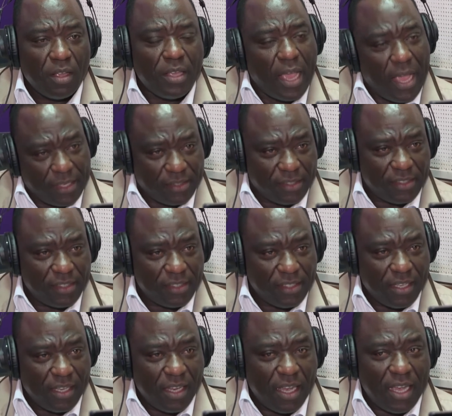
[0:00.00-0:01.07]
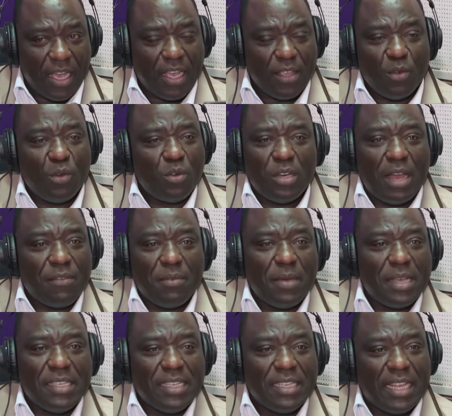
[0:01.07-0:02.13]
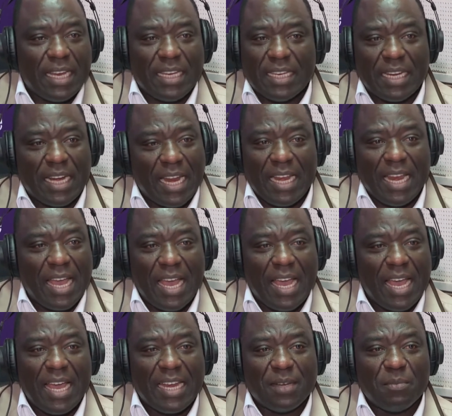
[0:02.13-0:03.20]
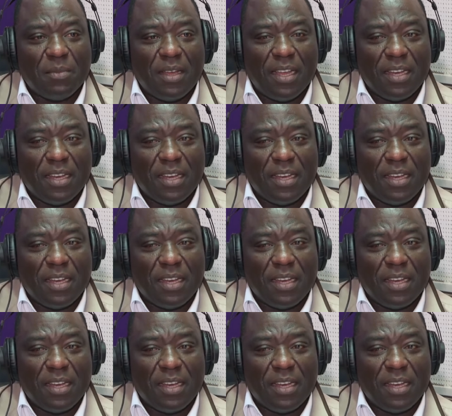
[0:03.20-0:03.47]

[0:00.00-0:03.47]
Yes. You wouldn't have imagined that Raila and